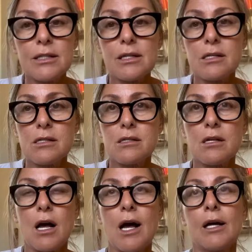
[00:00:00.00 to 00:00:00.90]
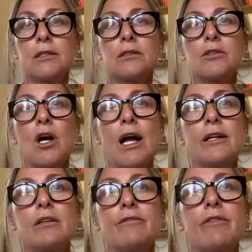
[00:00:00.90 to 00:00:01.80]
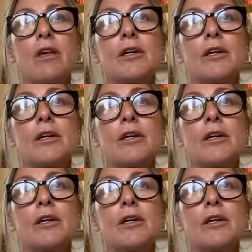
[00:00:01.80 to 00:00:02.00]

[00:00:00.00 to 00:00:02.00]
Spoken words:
is kind of